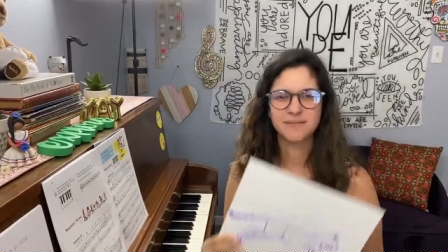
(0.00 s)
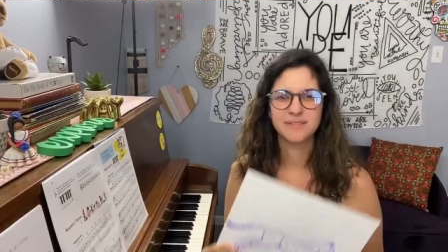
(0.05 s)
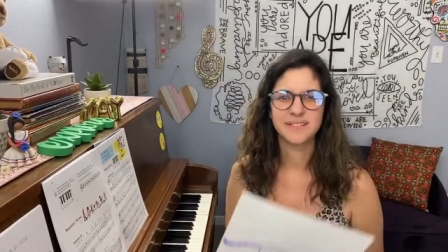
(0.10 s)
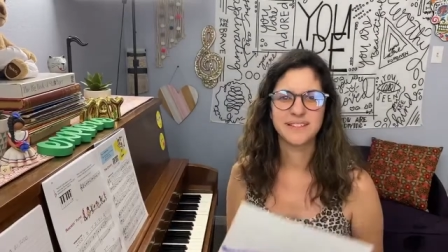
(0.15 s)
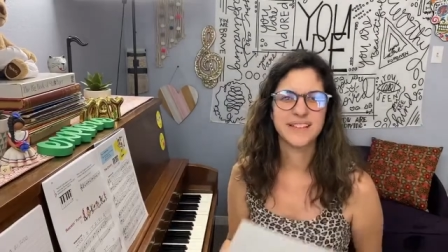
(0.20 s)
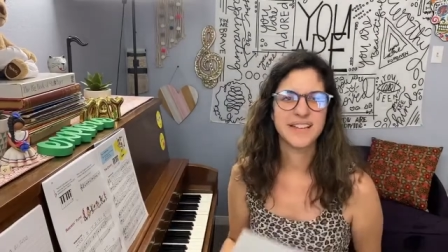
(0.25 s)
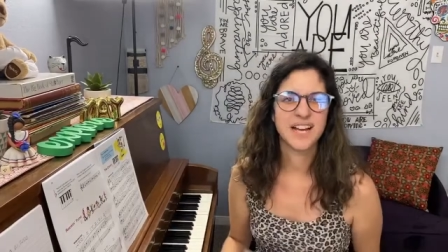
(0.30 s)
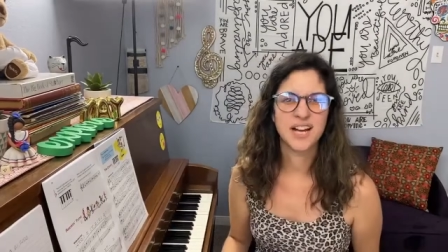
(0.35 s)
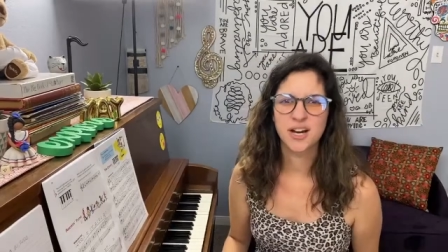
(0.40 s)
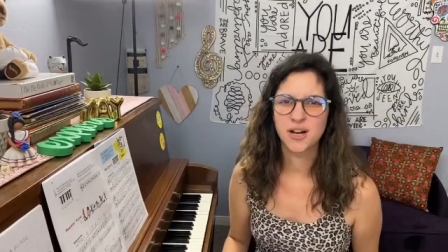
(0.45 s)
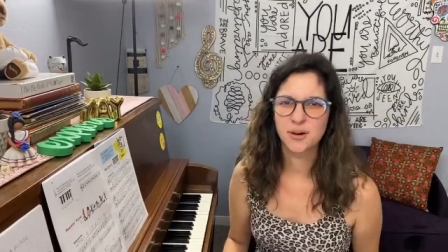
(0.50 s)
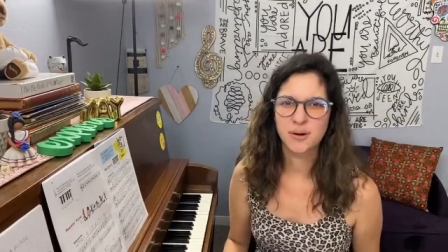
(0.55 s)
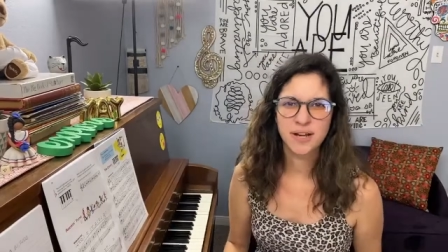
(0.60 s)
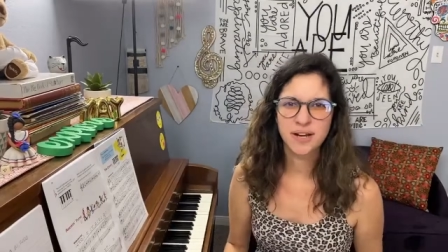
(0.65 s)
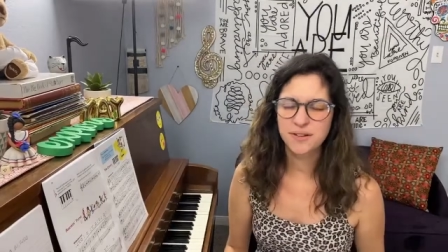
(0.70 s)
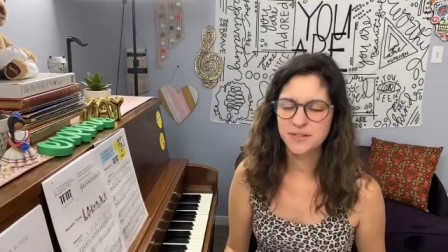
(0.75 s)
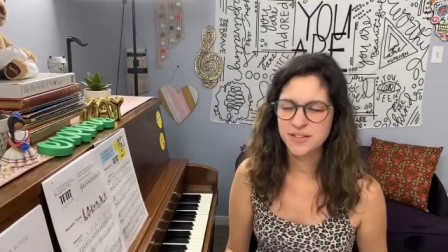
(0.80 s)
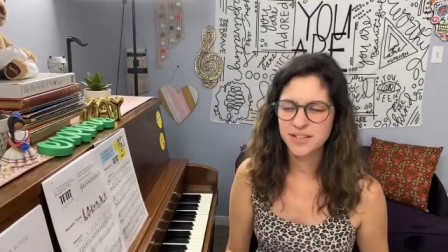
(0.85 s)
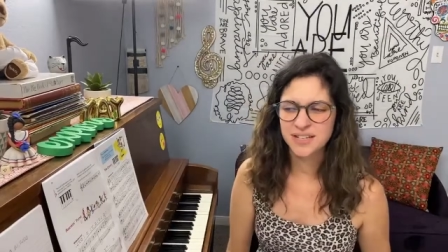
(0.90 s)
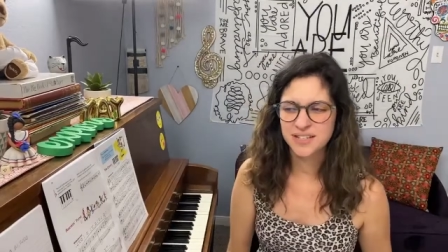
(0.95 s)
No, I
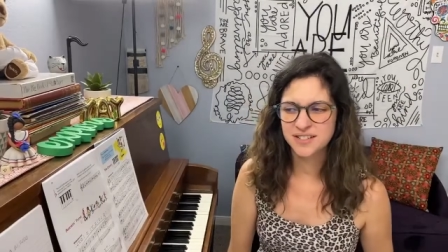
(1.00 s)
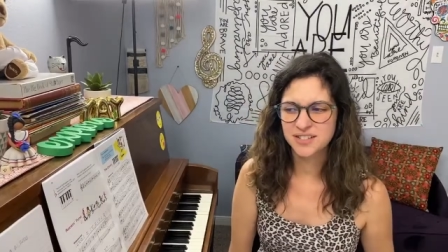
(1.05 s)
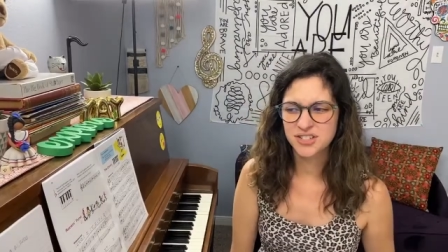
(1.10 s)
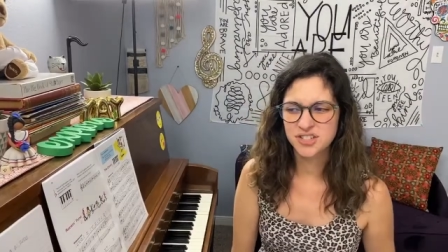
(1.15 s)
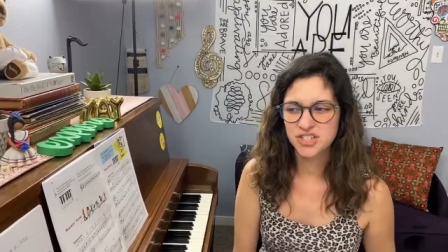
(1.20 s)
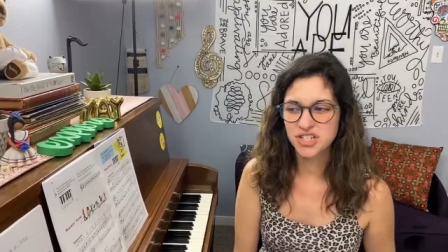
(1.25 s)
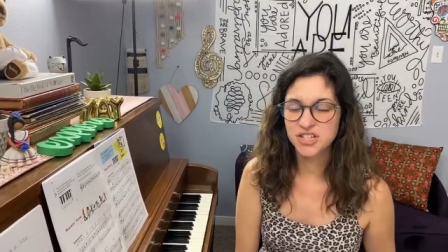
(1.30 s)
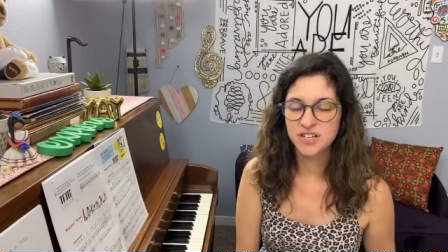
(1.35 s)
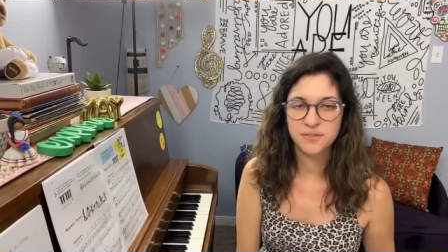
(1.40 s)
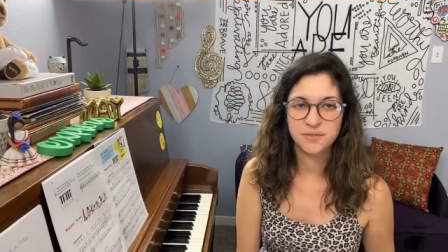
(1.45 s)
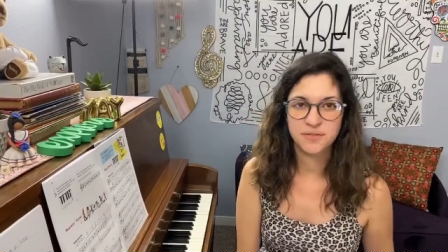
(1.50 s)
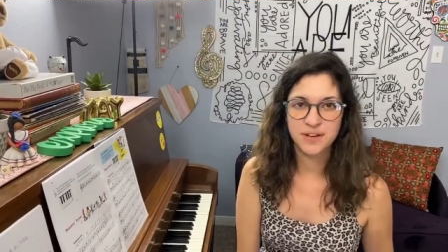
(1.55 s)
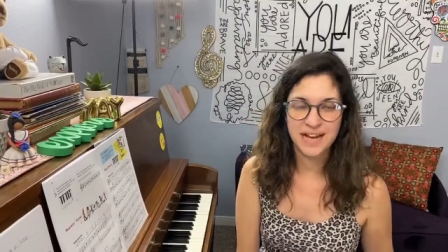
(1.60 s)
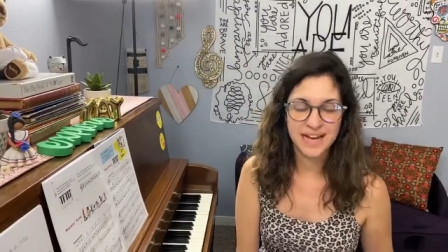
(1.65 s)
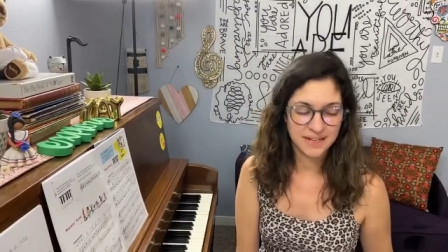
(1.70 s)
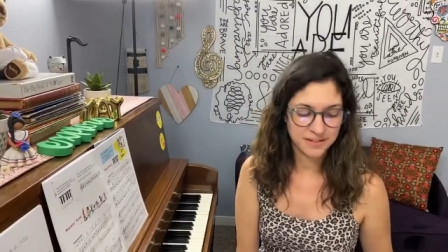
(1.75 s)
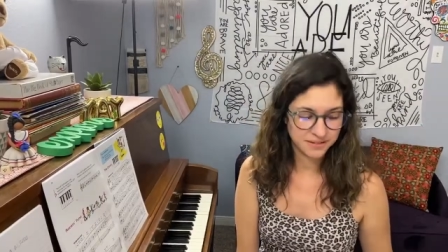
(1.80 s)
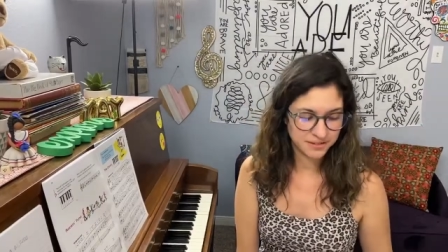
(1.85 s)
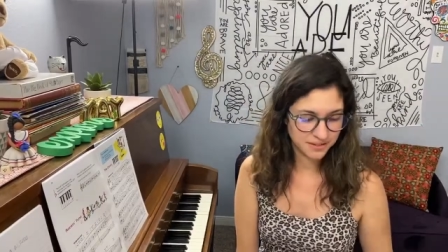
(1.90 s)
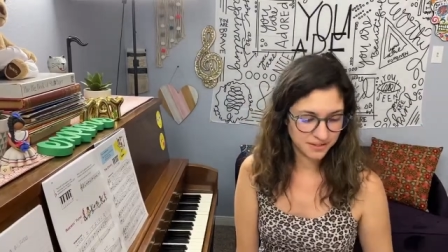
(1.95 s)
don't think it's cheetah
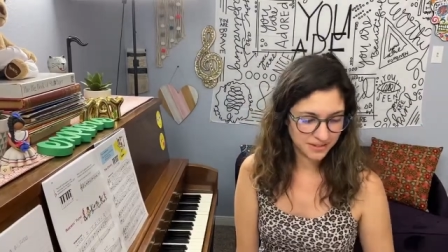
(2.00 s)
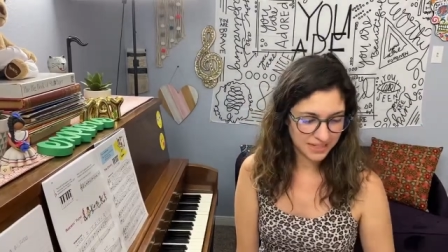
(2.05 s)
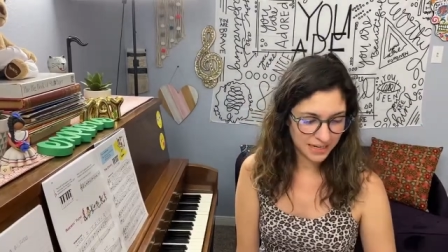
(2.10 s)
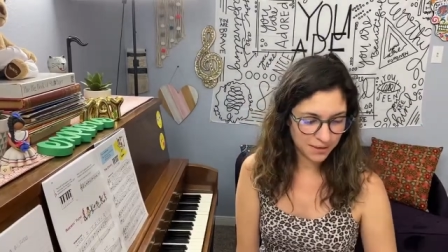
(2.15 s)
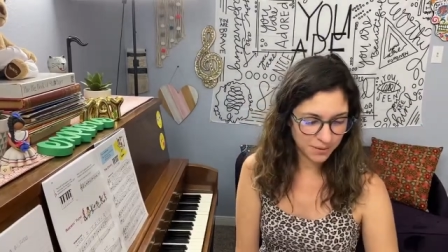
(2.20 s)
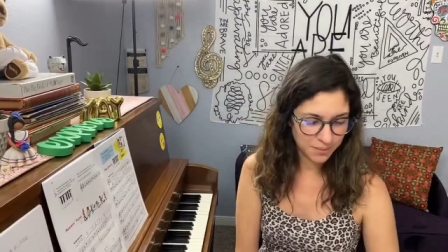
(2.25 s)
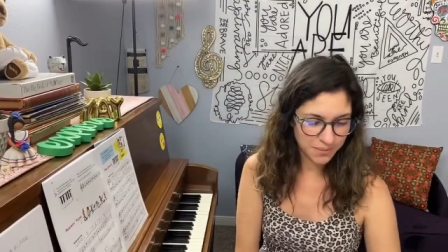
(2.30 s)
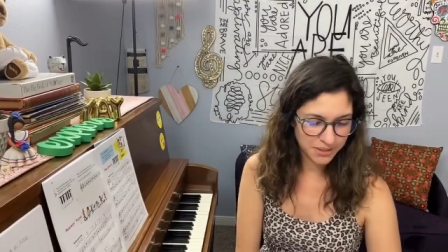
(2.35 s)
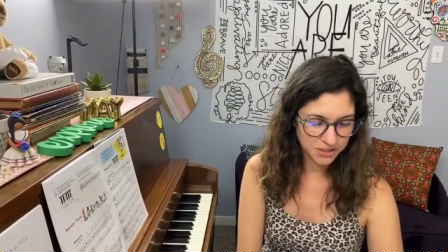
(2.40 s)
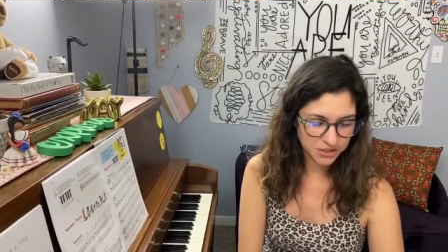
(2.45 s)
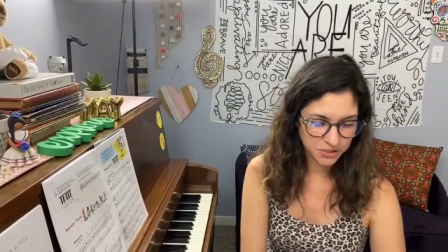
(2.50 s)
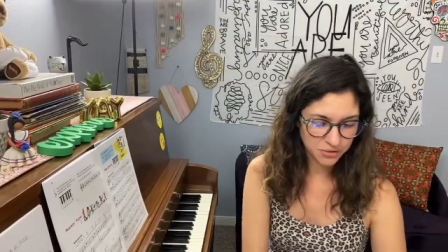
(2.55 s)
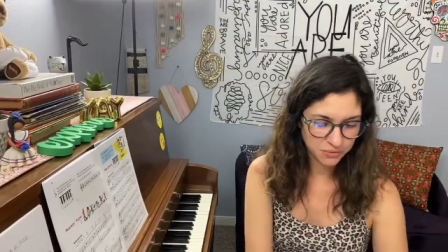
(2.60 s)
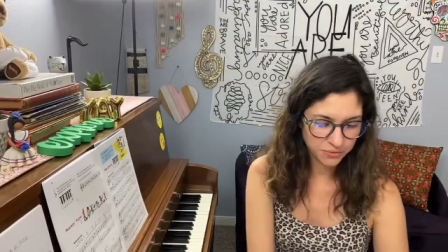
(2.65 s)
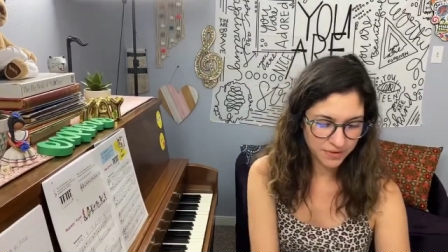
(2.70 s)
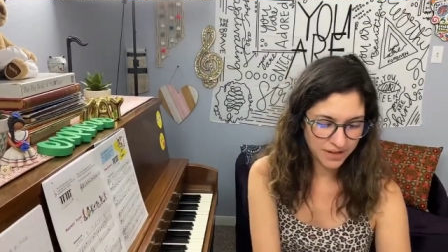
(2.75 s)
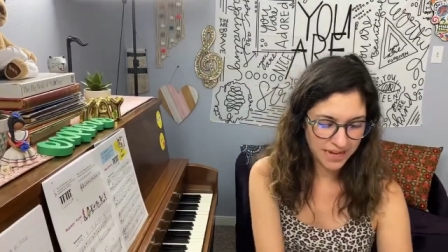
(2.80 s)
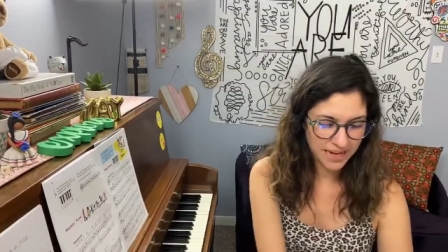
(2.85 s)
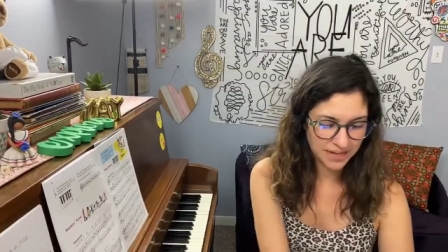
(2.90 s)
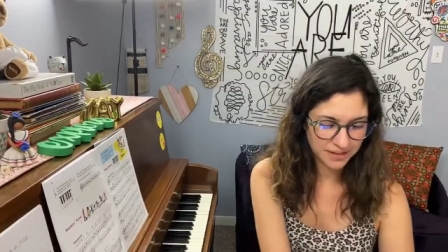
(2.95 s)
fast. That would be too
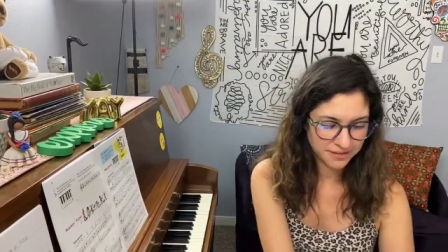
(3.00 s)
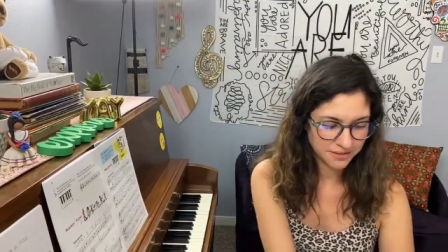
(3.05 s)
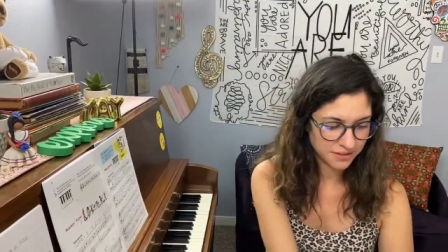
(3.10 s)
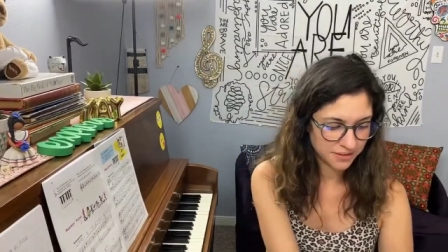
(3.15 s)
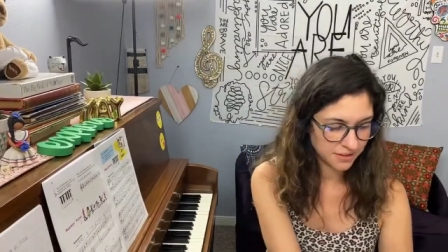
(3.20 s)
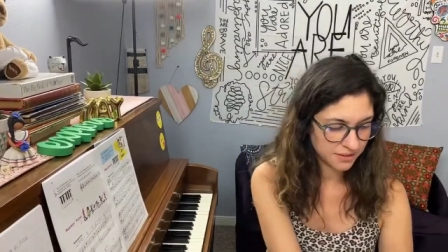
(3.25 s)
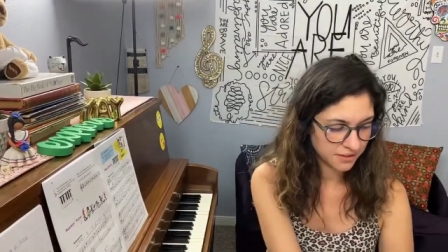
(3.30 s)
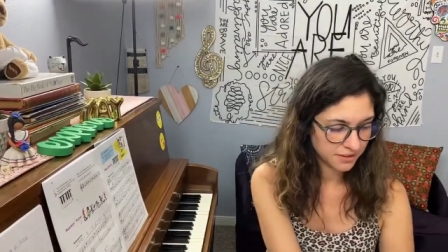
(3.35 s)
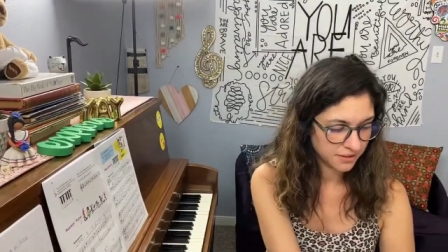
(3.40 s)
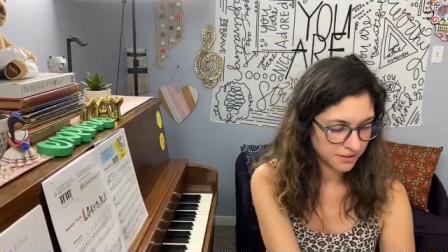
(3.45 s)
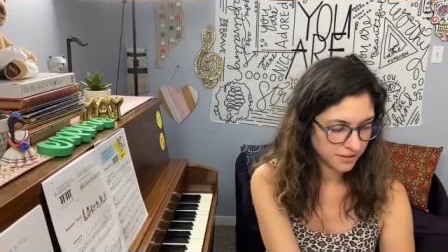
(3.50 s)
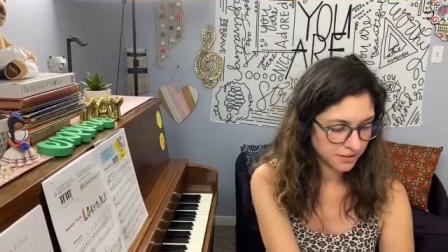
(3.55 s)
fast, huh?